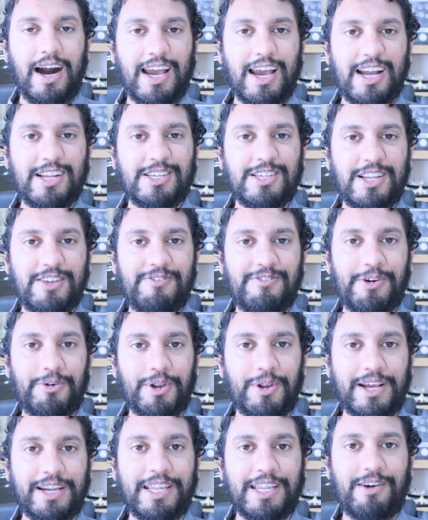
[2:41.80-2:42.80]
I actually feel
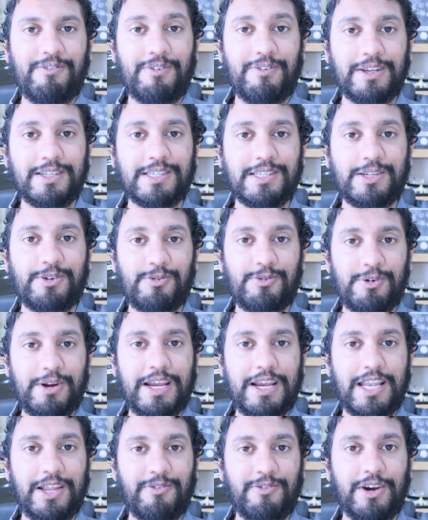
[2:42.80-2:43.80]
like Netflix did a
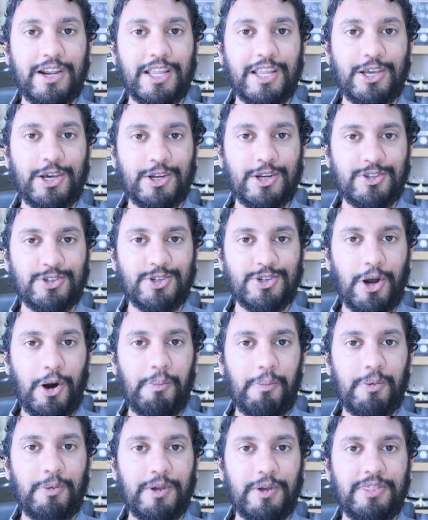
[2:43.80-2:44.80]
really, really good
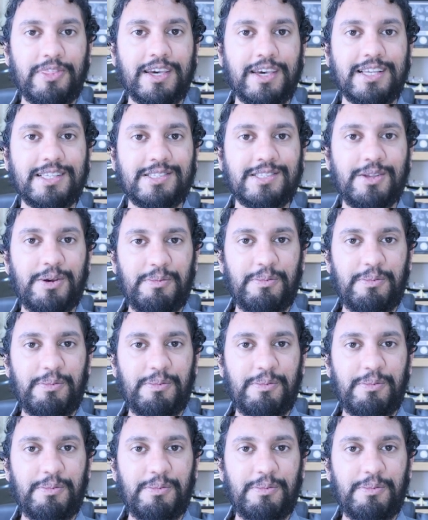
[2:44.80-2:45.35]
job with this